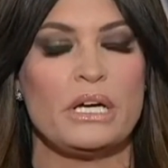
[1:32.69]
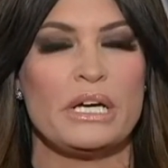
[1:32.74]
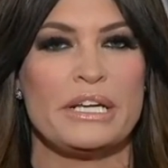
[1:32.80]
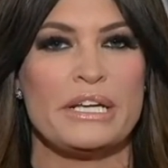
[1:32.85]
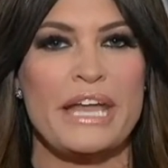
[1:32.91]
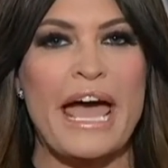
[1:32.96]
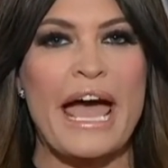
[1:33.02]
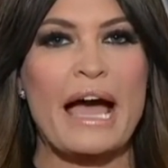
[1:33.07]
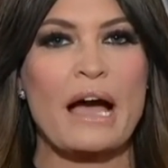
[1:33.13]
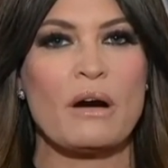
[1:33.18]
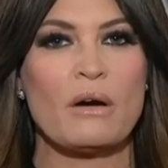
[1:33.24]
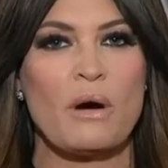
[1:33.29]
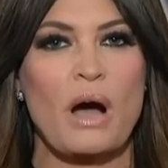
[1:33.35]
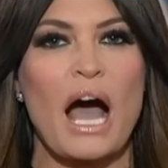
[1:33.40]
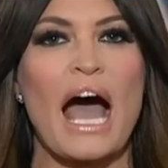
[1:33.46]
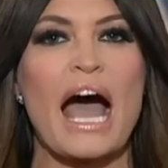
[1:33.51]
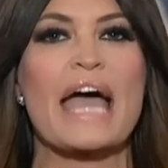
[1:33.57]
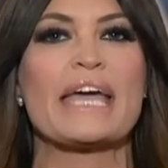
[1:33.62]
Now,
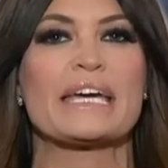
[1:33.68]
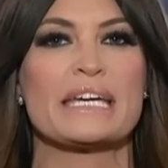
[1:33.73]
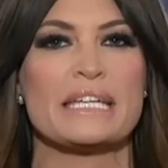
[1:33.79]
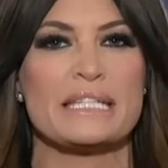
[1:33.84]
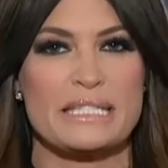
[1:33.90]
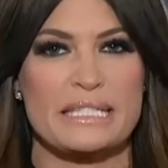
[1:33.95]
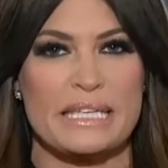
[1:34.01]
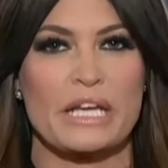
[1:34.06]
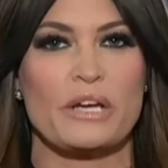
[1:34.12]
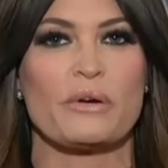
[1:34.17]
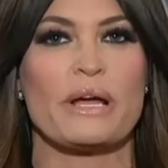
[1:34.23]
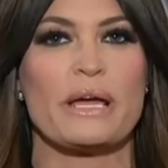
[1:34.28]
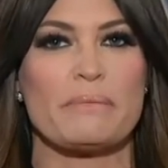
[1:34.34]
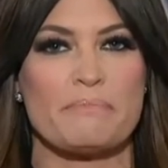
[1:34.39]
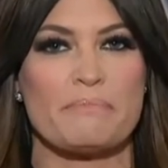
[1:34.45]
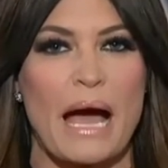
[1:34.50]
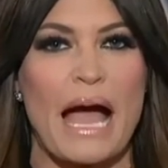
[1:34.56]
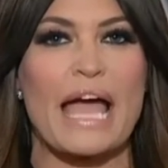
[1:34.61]
I consider
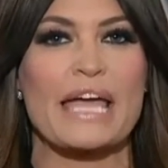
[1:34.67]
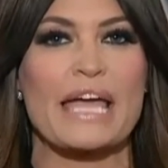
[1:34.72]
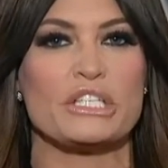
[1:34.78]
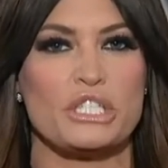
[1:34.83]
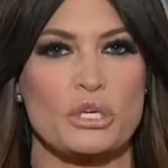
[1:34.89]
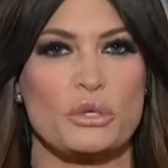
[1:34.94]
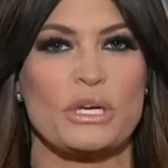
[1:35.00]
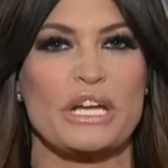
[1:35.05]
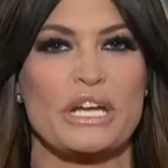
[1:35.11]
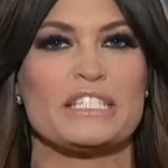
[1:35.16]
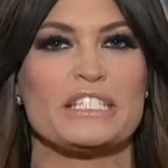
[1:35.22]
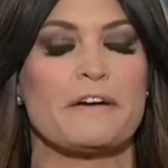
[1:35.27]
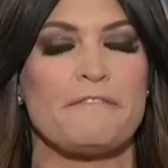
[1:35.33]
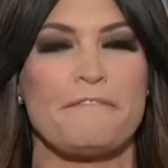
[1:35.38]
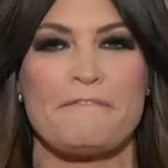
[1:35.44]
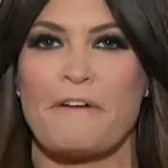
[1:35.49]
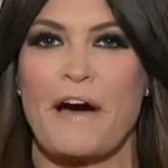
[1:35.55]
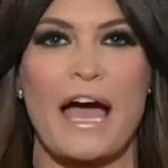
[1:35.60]
it my duty to
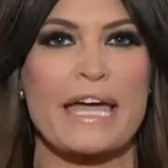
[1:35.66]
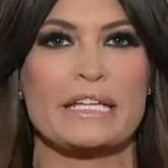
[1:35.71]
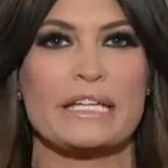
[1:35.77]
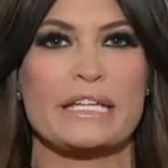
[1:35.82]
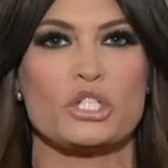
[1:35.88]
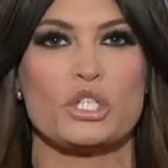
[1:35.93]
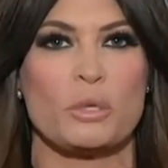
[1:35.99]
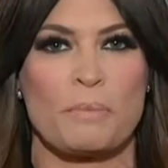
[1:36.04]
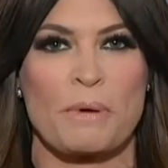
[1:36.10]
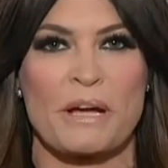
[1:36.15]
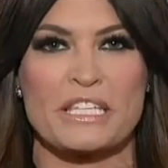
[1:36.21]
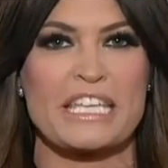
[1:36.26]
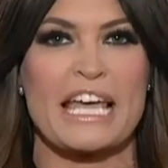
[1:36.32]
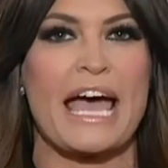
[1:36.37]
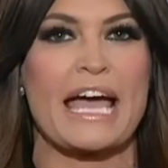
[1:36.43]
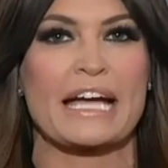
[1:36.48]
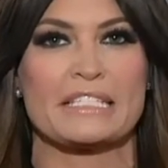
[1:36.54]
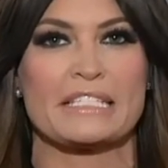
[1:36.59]
fight to
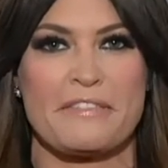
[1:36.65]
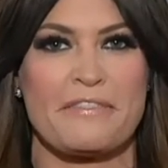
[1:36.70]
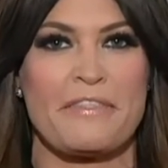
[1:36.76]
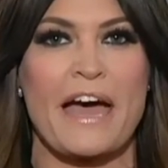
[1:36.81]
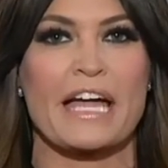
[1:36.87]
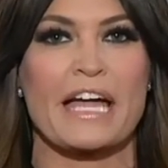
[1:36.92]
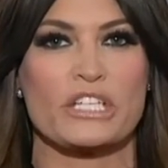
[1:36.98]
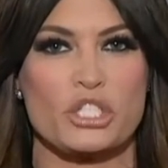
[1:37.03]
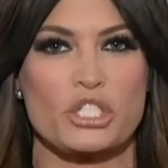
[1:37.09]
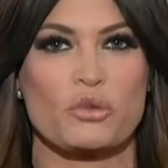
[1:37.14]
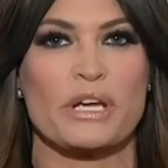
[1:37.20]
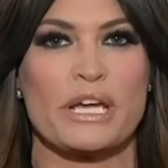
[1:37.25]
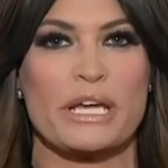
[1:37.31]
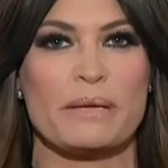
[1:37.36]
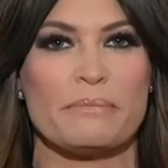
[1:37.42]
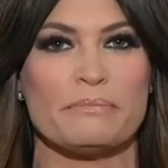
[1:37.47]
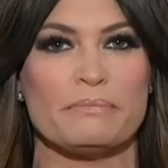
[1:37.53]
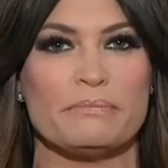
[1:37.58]
protect that
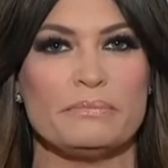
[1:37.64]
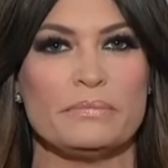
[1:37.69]
dream.